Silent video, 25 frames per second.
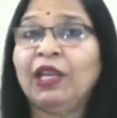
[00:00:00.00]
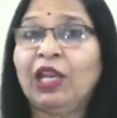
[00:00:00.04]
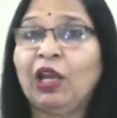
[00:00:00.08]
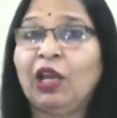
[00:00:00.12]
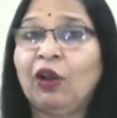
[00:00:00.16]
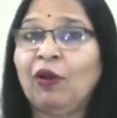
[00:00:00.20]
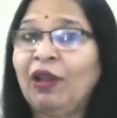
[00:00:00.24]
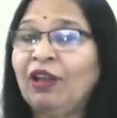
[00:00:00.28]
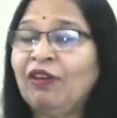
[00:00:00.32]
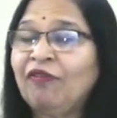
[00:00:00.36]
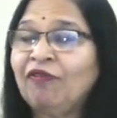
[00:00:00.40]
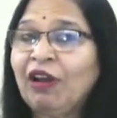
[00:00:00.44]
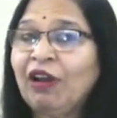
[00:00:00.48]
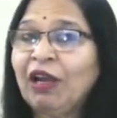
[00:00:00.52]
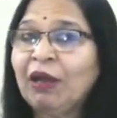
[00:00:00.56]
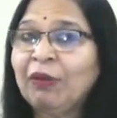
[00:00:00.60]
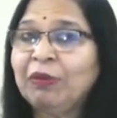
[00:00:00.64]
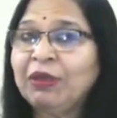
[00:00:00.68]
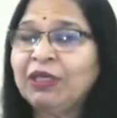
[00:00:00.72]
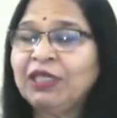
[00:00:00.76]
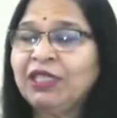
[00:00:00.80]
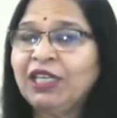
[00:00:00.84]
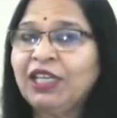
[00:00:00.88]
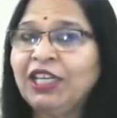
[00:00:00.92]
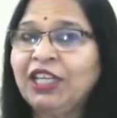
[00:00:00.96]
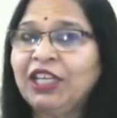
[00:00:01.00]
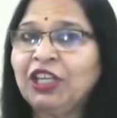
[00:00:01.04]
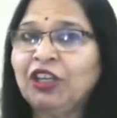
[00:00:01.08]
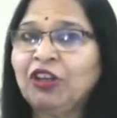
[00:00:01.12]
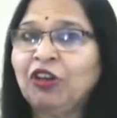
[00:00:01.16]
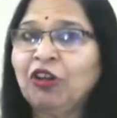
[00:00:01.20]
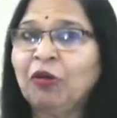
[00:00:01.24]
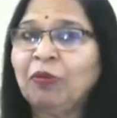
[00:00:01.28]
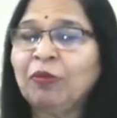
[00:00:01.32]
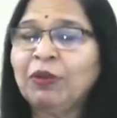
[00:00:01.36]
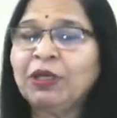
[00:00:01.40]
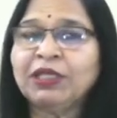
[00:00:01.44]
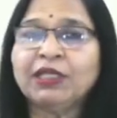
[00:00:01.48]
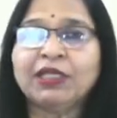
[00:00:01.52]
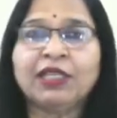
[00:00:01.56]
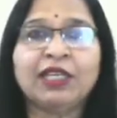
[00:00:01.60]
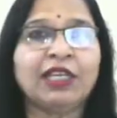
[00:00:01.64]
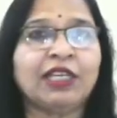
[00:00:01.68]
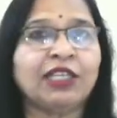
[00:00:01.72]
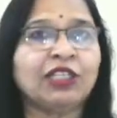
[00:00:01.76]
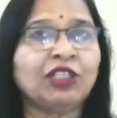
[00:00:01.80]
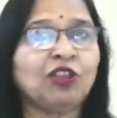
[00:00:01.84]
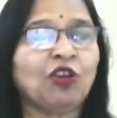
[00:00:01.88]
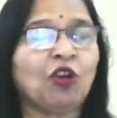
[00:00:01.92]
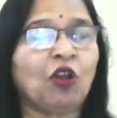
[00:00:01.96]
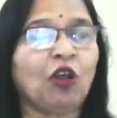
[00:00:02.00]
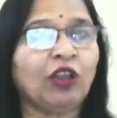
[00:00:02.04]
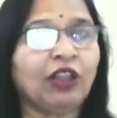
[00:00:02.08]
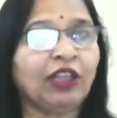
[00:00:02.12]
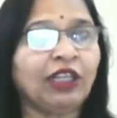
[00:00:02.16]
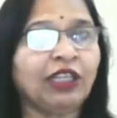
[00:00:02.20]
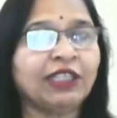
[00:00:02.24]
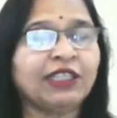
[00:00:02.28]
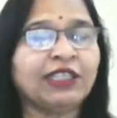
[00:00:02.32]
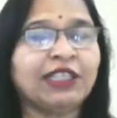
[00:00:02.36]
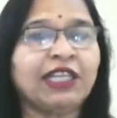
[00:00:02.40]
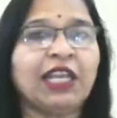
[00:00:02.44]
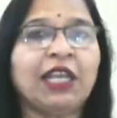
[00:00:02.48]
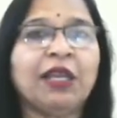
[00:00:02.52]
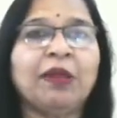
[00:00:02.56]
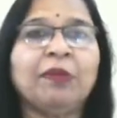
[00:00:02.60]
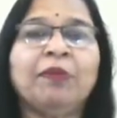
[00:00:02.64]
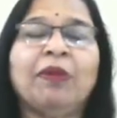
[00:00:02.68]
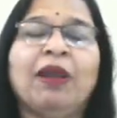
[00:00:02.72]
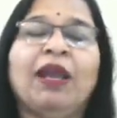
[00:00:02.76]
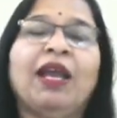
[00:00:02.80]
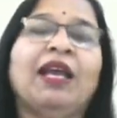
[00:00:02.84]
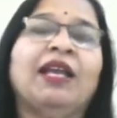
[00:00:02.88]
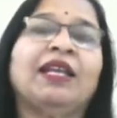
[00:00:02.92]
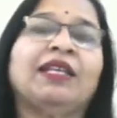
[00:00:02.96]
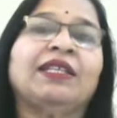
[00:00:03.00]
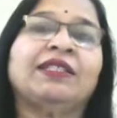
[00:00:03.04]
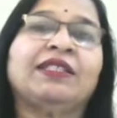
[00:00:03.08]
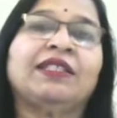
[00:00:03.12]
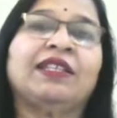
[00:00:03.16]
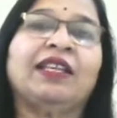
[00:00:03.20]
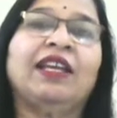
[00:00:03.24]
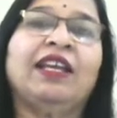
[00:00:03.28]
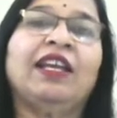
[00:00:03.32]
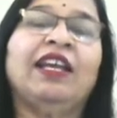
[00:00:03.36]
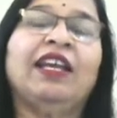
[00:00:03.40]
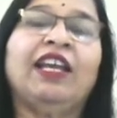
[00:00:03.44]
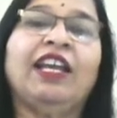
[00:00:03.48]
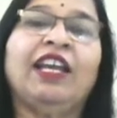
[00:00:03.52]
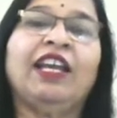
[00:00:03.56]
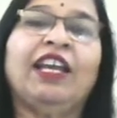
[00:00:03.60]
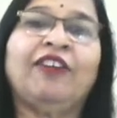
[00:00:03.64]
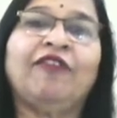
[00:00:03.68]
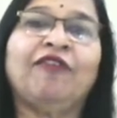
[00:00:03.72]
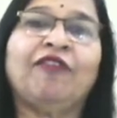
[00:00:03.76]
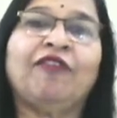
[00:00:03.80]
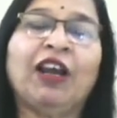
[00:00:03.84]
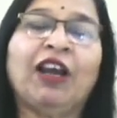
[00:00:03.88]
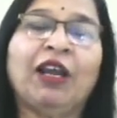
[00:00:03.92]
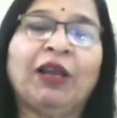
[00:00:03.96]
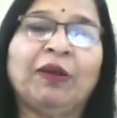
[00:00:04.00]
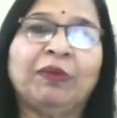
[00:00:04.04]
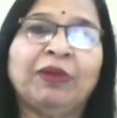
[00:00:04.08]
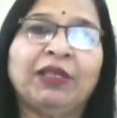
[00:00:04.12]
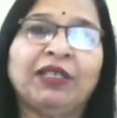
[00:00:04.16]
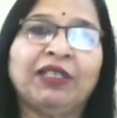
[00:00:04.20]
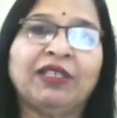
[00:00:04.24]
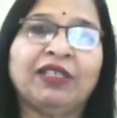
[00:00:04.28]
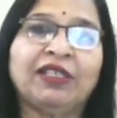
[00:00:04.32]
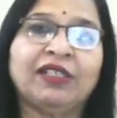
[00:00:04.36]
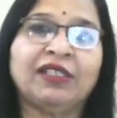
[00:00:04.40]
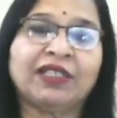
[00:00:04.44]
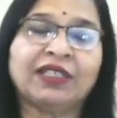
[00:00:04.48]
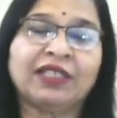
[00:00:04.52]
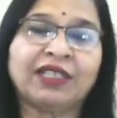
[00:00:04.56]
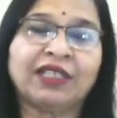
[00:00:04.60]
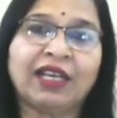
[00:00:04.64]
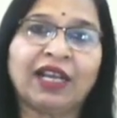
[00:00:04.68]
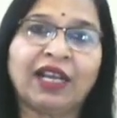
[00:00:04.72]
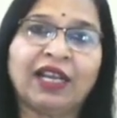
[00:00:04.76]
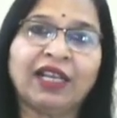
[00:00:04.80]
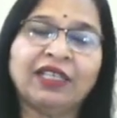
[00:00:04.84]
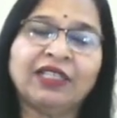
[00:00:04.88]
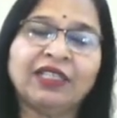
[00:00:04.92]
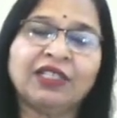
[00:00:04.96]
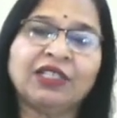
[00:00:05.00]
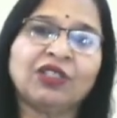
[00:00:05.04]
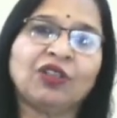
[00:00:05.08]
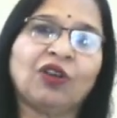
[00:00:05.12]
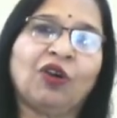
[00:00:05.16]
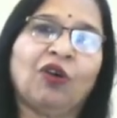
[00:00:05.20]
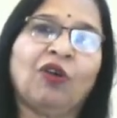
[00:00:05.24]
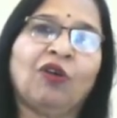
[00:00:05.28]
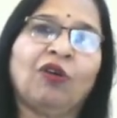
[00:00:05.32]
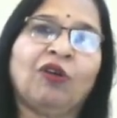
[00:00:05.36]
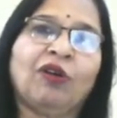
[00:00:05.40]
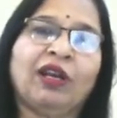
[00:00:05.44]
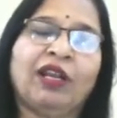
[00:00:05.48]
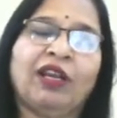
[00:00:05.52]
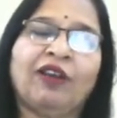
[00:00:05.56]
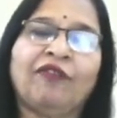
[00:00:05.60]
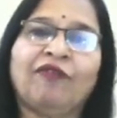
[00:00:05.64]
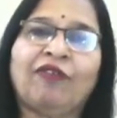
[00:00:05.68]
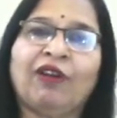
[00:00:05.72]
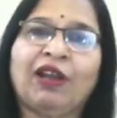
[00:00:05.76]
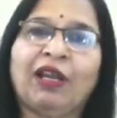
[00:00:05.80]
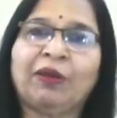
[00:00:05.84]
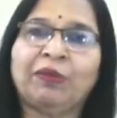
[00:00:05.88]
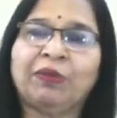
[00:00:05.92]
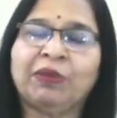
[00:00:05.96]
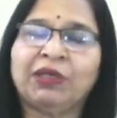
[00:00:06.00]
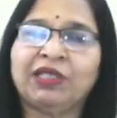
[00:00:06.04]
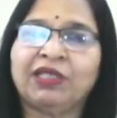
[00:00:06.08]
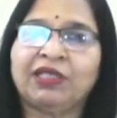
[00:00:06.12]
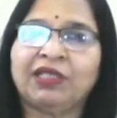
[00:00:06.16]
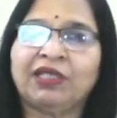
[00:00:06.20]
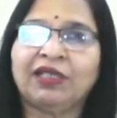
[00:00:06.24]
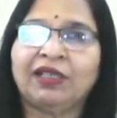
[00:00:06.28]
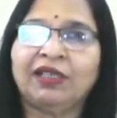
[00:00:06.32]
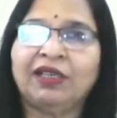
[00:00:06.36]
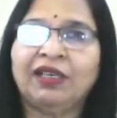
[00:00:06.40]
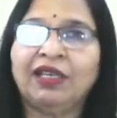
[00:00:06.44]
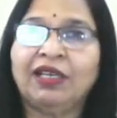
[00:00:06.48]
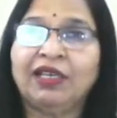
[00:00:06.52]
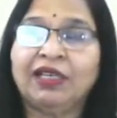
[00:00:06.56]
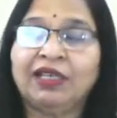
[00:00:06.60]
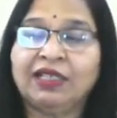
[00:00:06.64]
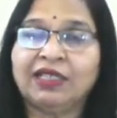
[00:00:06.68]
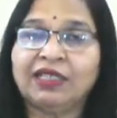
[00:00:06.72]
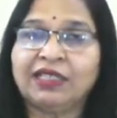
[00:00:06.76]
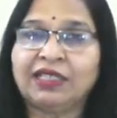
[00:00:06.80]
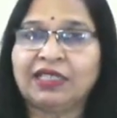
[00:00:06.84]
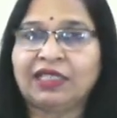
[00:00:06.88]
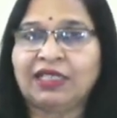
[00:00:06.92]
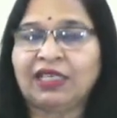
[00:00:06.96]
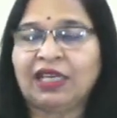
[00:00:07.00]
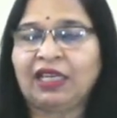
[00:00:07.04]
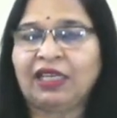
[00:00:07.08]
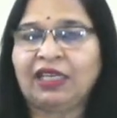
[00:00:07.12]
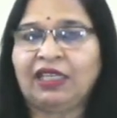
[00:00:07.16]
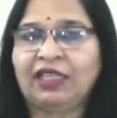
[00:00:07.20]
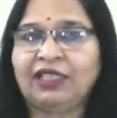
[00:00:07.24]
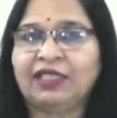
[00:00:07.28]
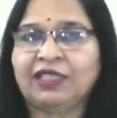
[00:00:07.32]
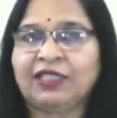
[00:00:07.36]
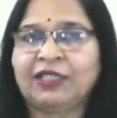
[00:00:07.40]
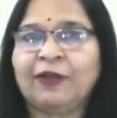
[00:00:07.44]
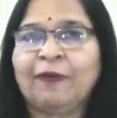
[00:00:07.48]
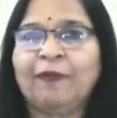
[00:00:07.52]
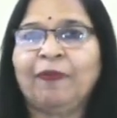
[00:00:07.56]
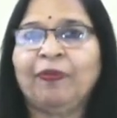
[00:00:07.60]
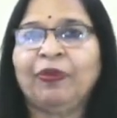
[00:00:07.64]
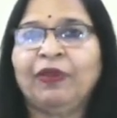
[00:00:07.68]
Now, environmental economics is not the same as environmental science or environmental studies.